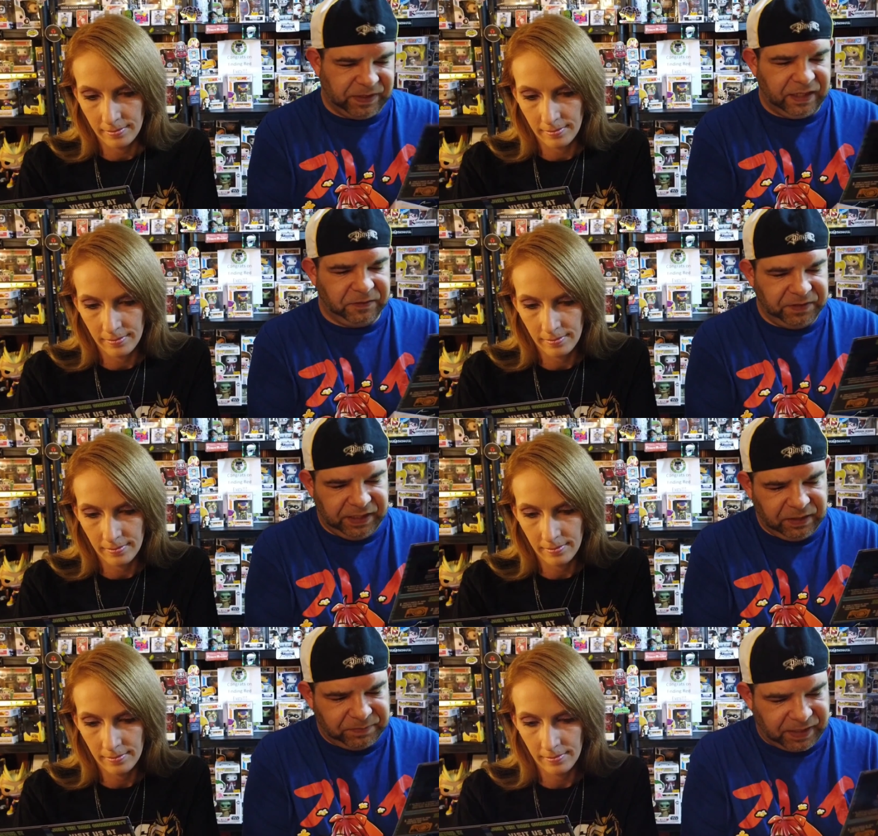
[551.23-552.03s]
Speaker 1: I don't
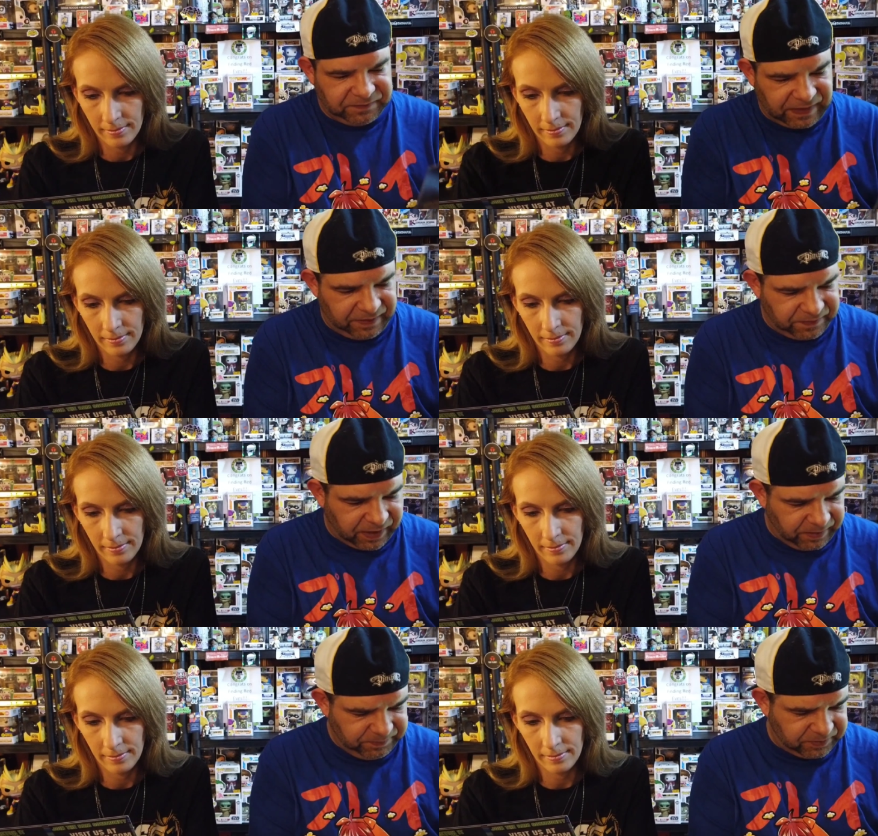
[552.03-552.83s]
get about that. The
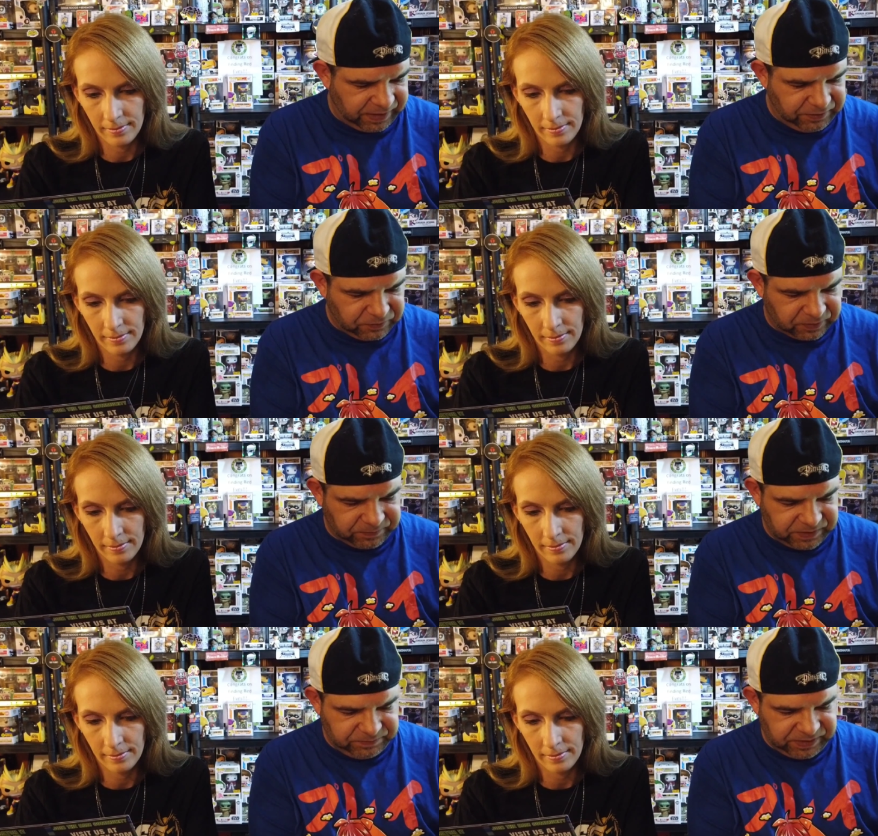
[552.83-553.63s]
upgrade
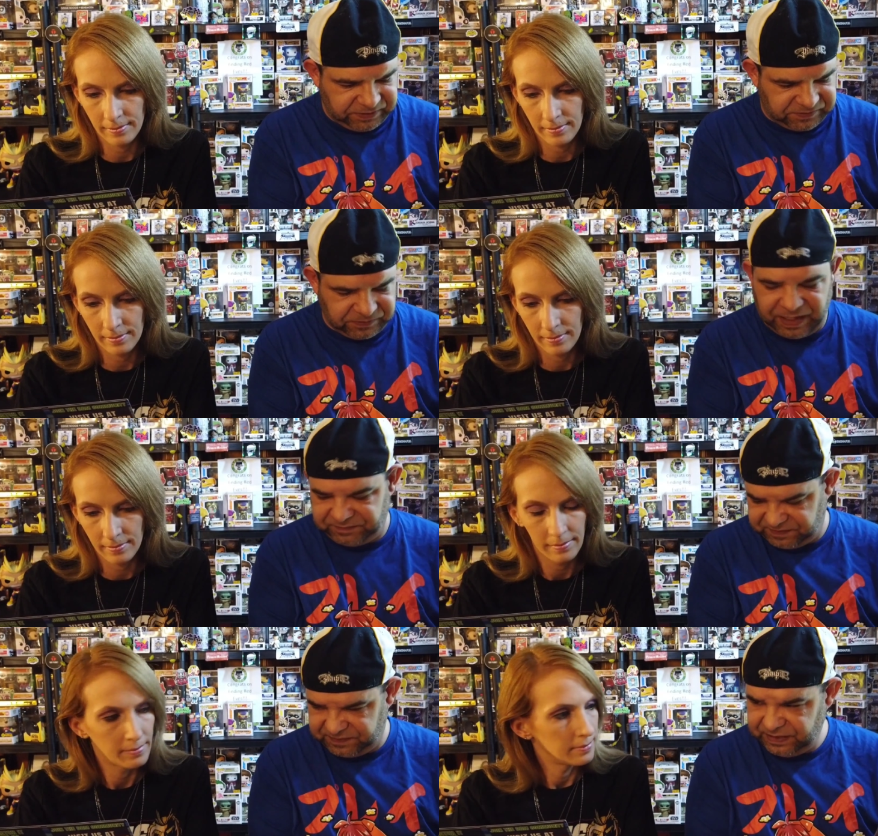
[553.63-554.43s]
normally means you have
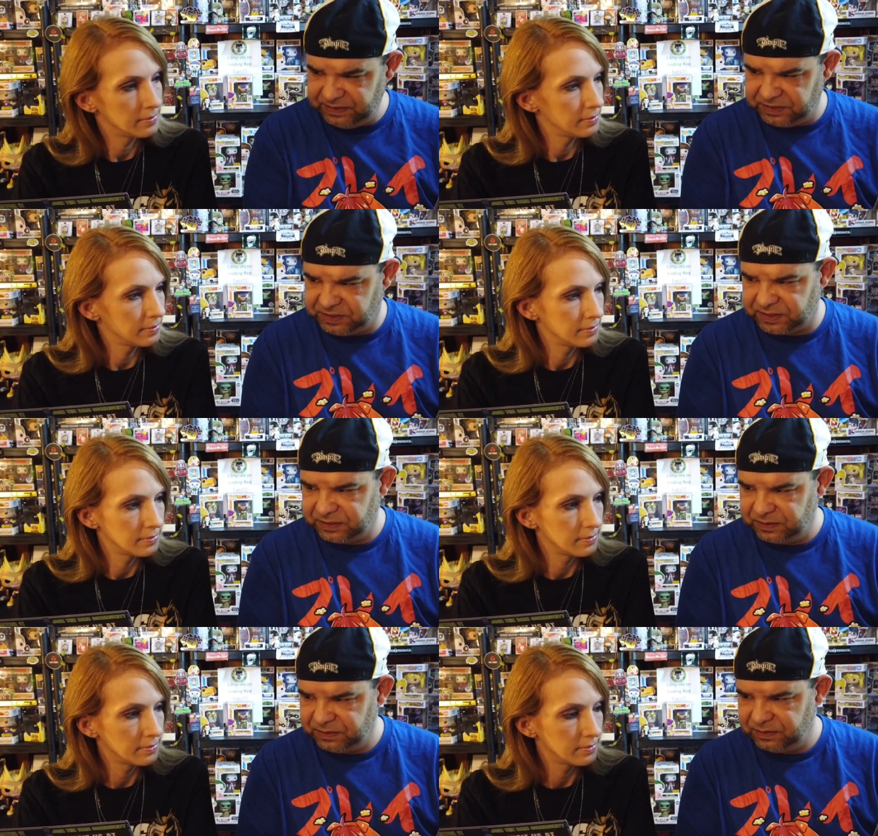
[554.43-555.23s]
a signature.
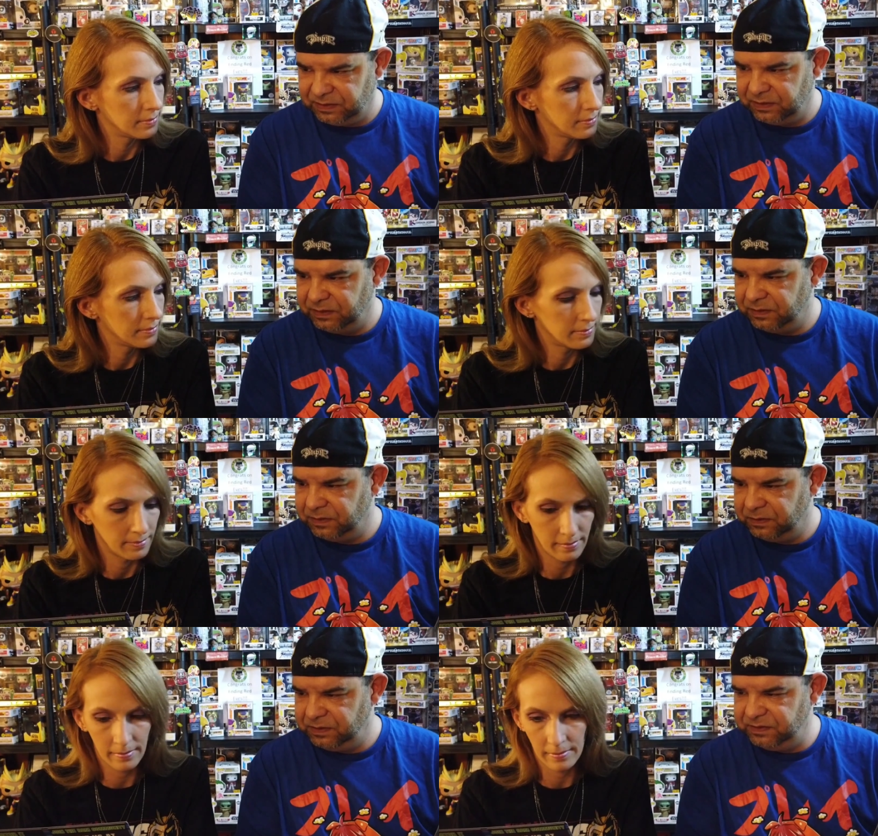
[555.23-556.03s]

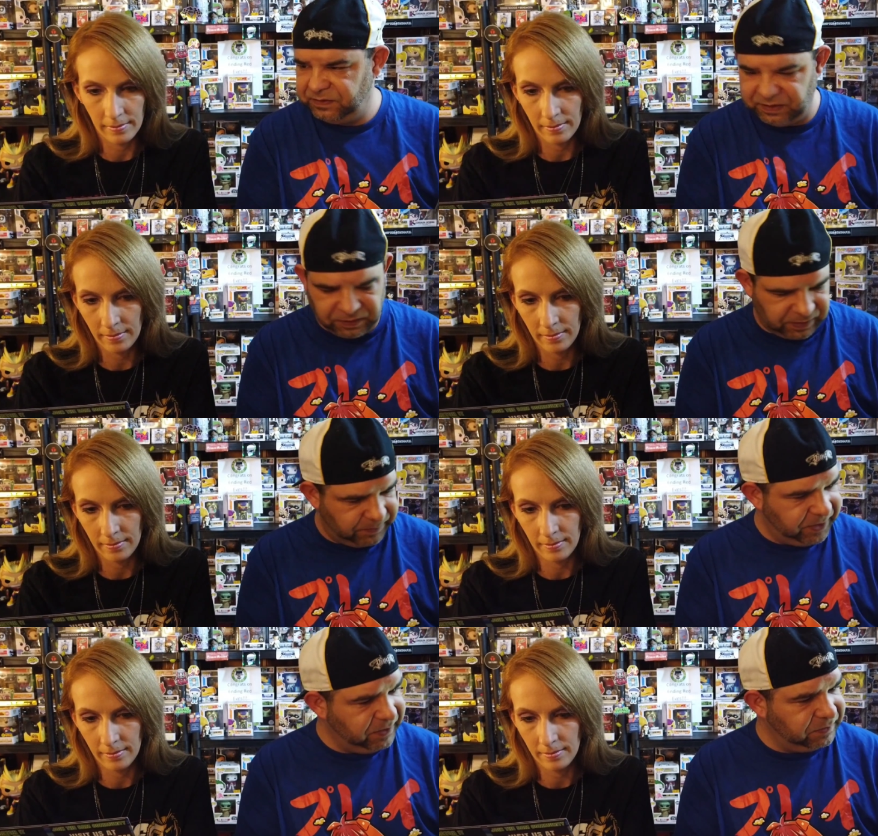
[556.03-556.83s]
You, you know what I
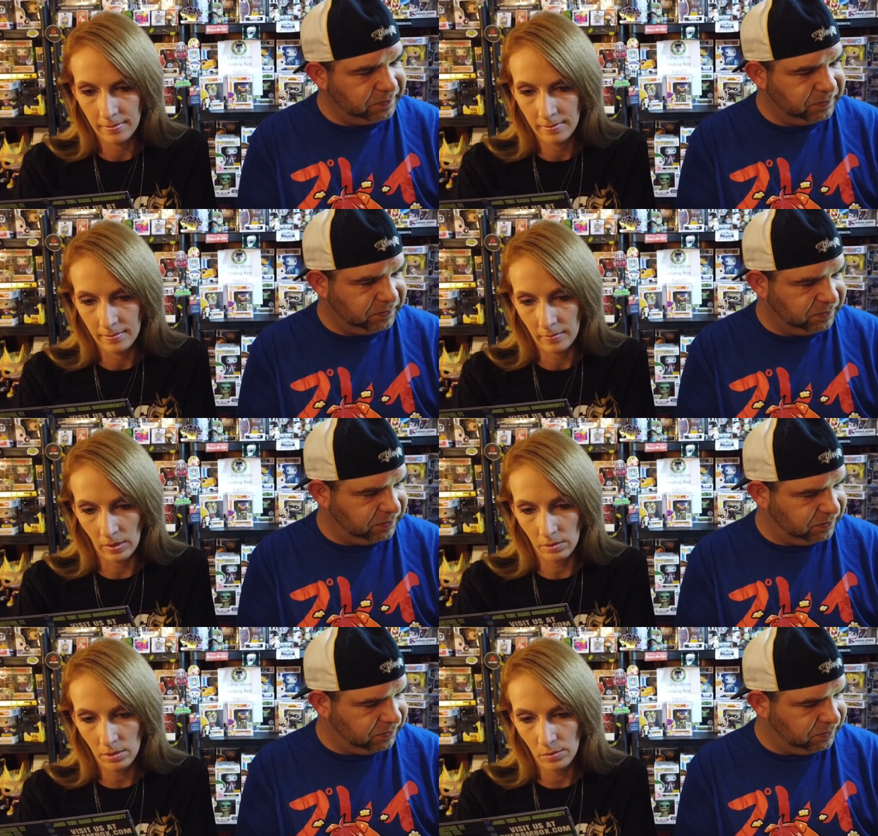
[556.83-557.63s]
mean?
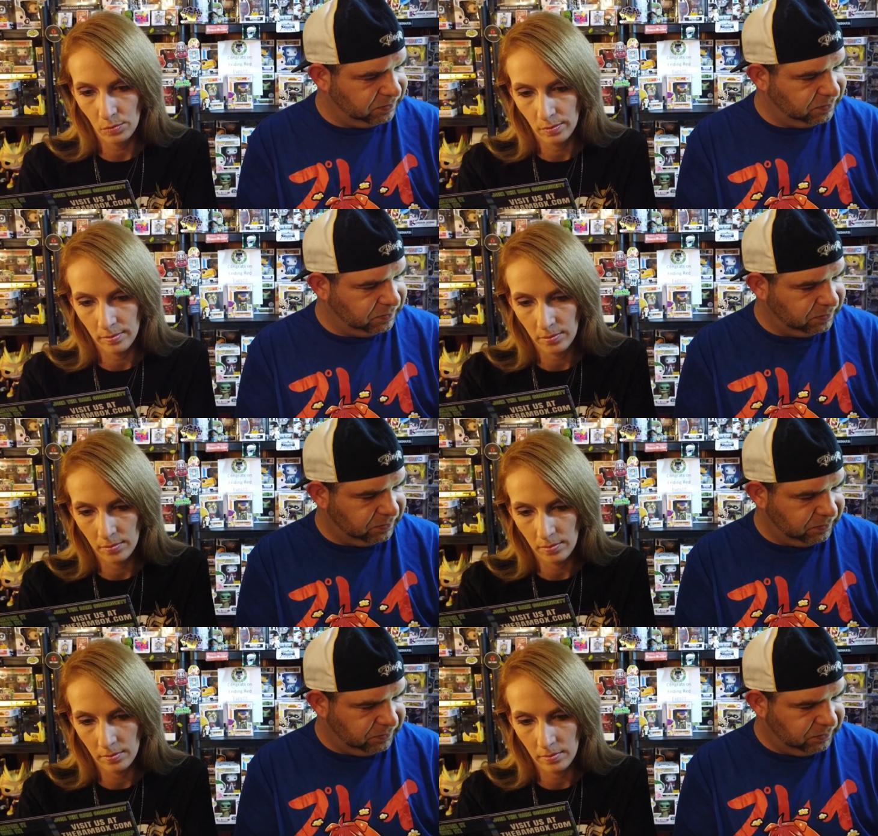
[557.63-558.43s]
Speaker 2: No.
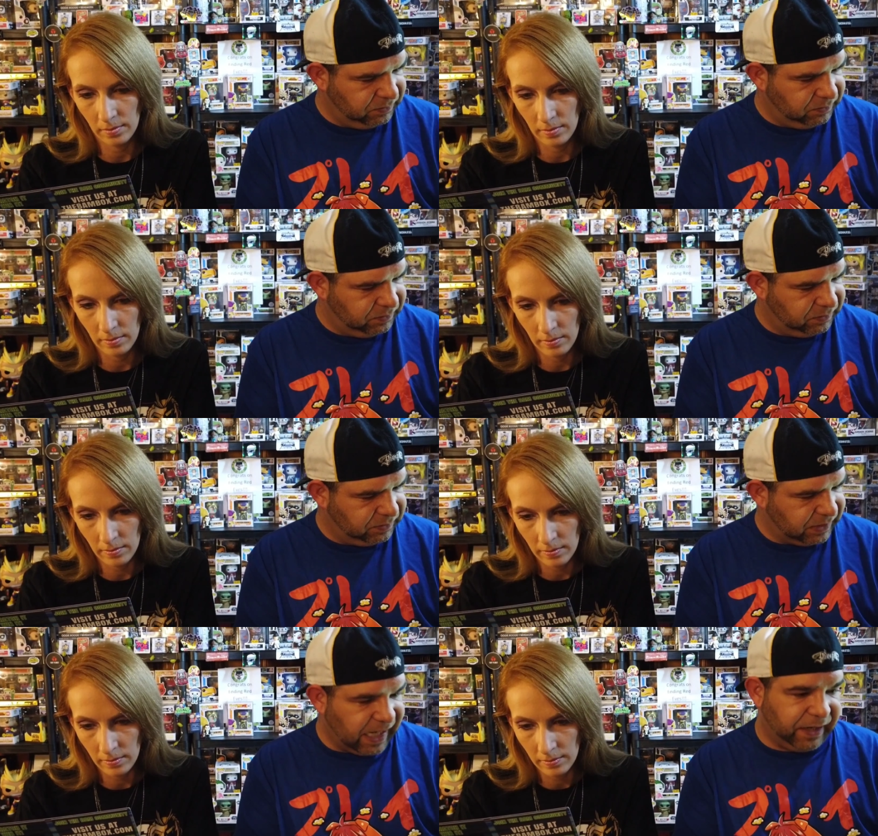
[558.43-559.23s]

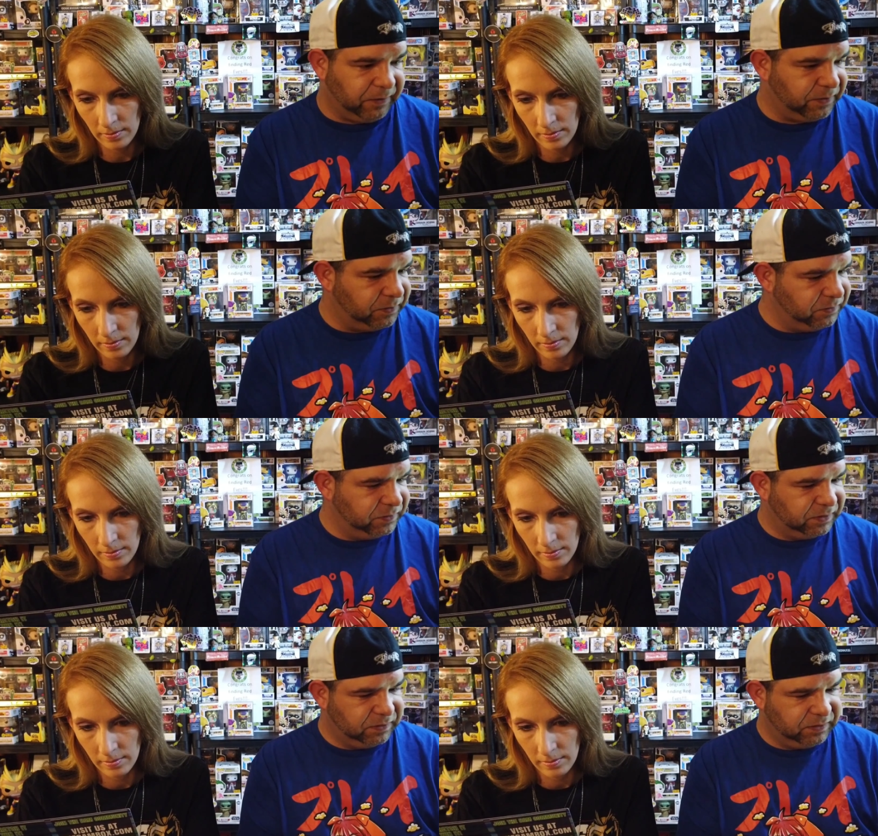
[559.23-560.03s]
Speaker 1: I don't know.
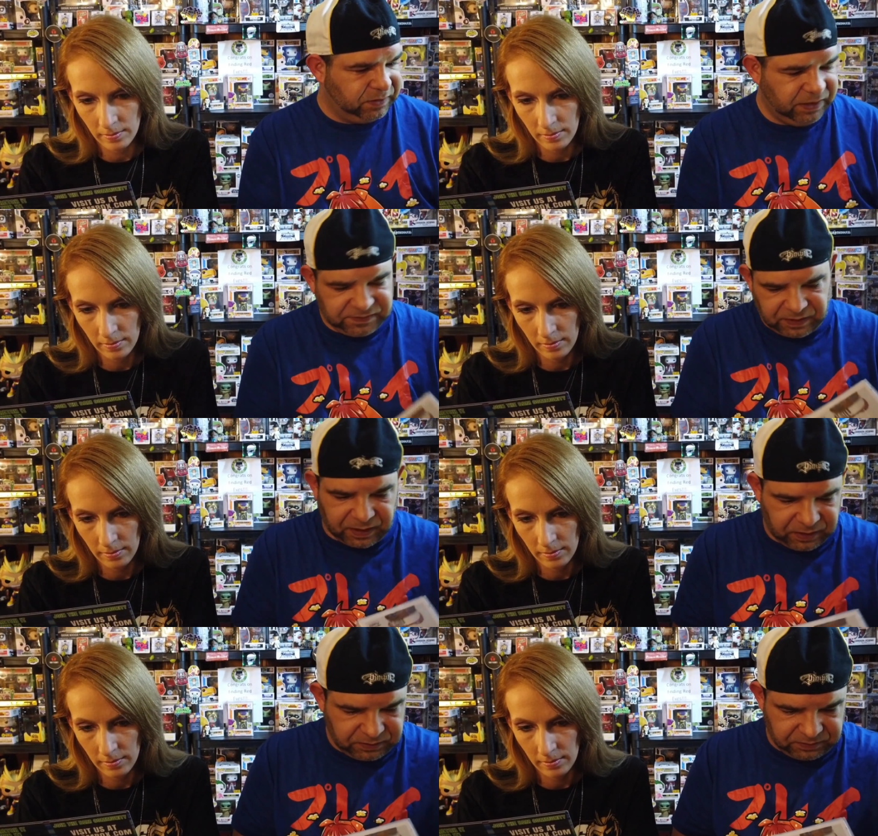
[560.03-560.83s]
It's alright.